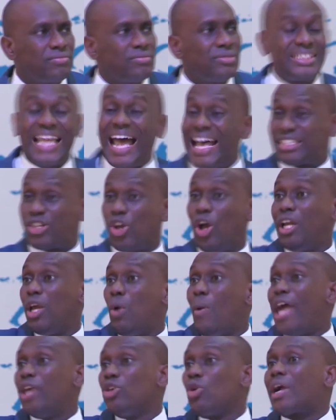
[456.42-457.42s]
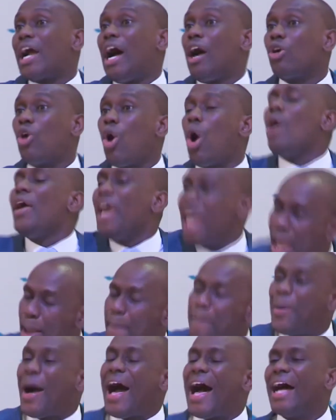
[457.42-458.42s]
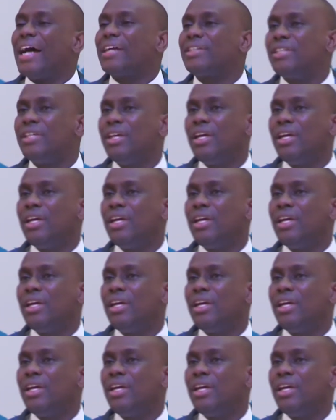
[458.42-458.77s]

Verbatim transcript: That's the only way you can go. Impart.